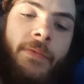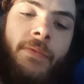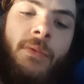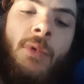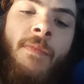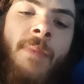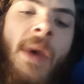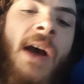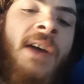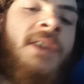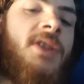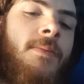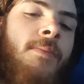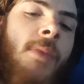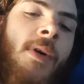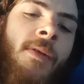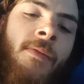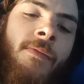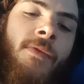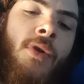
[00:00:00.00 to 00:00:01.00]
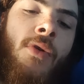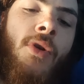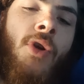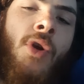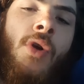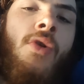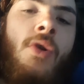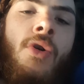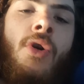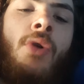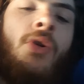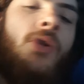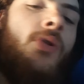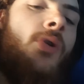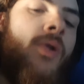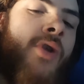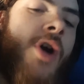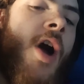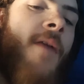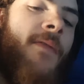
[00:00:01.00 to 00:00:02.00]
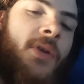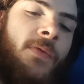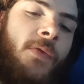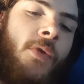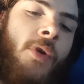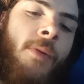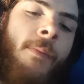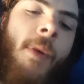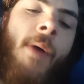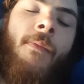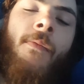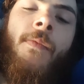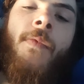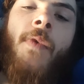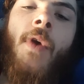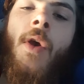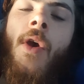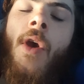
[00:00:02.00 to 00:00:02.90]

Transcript: You've passed a month. You're covered for a month.